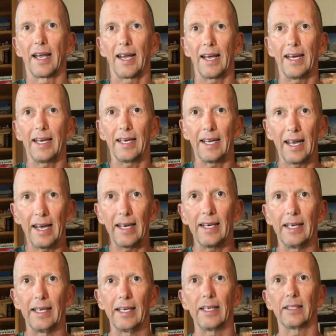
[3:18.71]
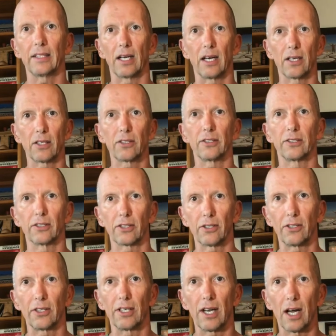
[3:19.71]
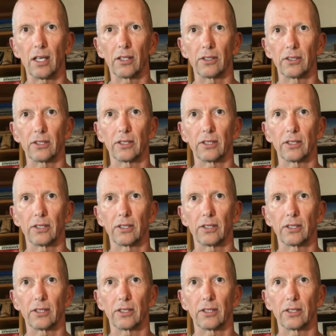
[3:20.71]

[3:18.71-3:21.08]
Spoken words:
880 is $130.